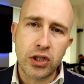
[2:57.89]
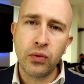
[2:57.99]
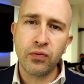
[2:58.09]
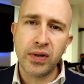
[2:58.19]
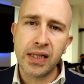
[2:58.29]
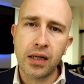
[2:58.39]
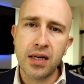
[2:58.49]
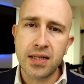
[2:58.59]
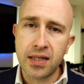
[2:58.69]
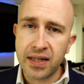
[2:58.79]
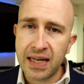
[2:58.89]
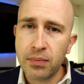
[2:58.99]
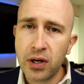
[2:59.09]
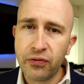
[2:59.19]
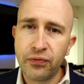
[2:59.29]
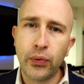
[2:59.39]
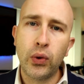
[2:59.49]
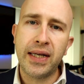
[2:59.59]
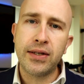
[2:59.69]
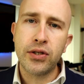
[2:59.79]
don't realise that they might
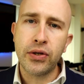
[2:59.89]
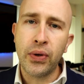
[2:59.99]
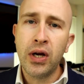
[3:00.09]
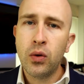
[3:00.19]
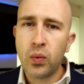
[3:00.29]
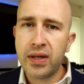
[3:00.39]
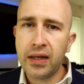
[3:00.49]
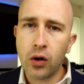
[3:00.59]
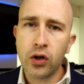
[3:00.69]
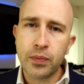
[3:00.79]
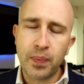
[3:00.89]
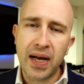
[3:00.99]
fall into with the odd